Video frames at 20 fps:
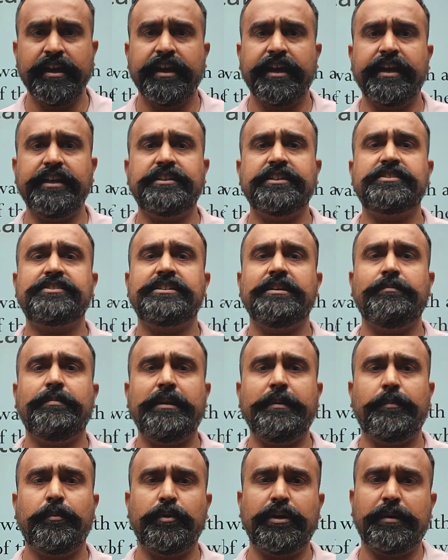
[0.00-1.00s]
He just
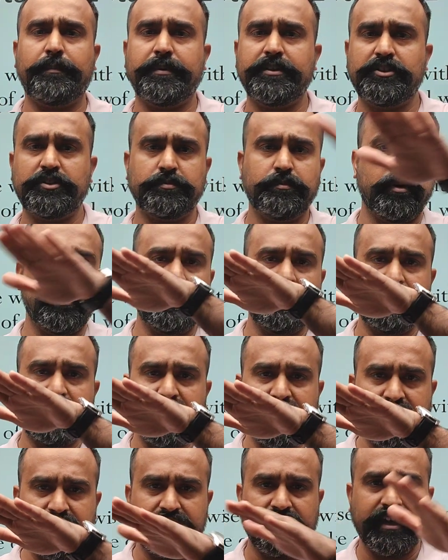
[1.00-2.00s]
simply put up a small
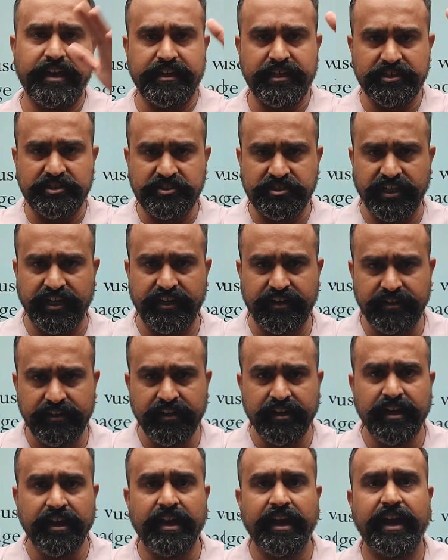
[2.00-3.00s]
tin and a shed
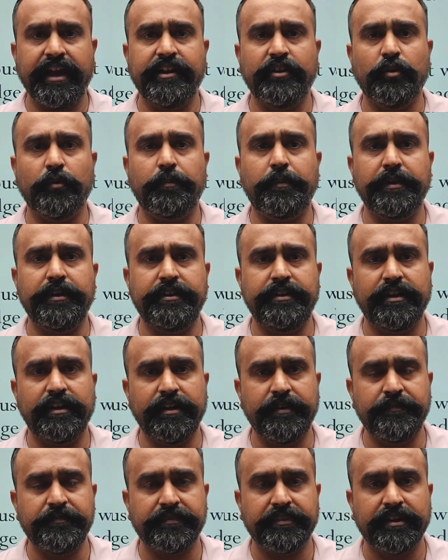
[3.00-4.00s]
and opened
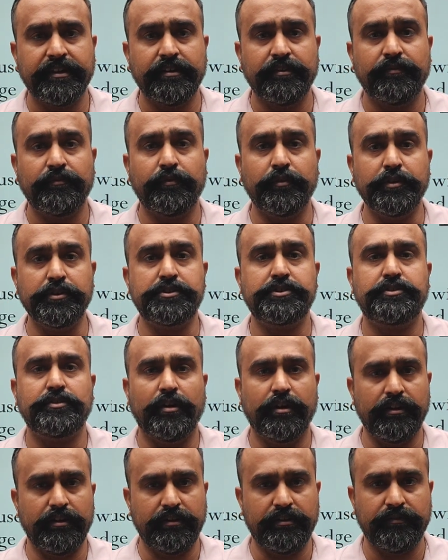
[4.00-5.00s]
a food
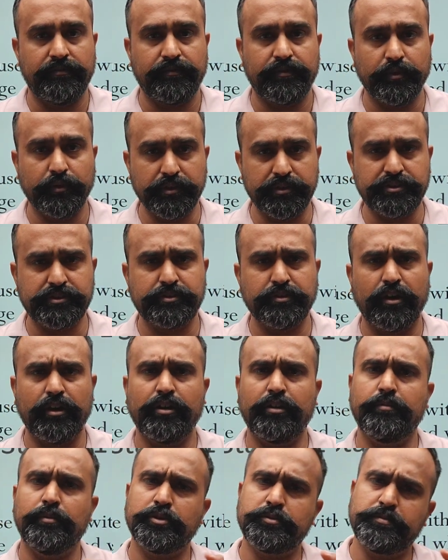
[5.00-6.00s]
stall, fruit
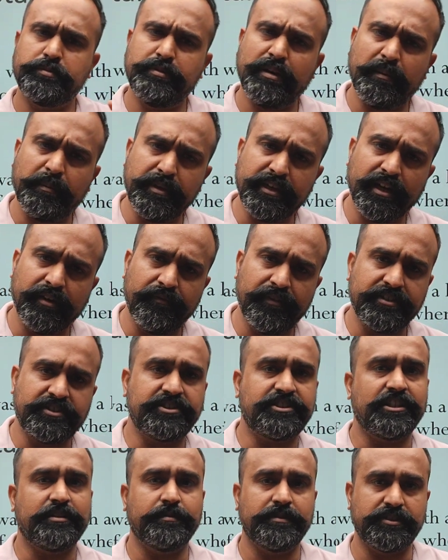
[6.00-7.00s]
stall, or most probably a
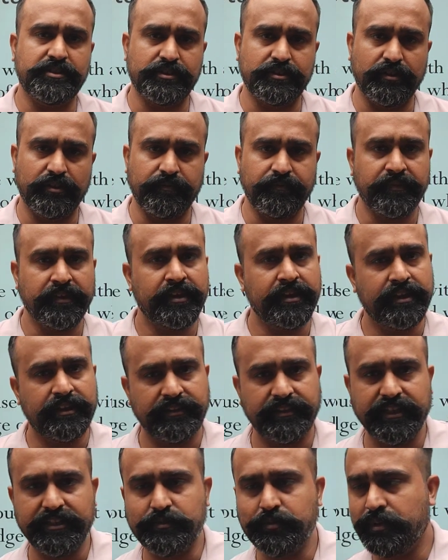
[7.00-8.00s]
vegetable stall.
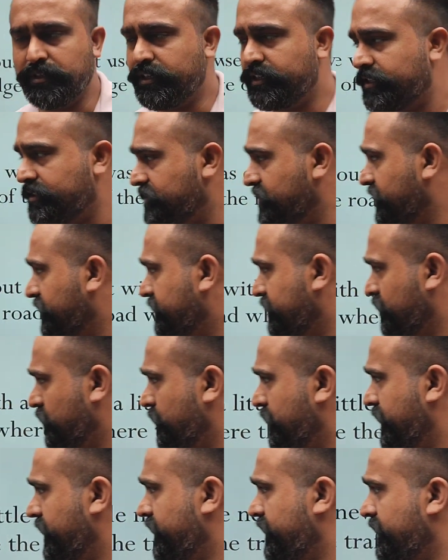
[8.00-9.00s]
That's what it is written
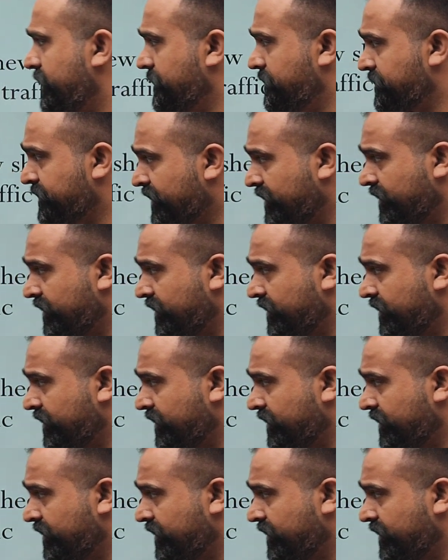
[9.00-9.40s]
over here.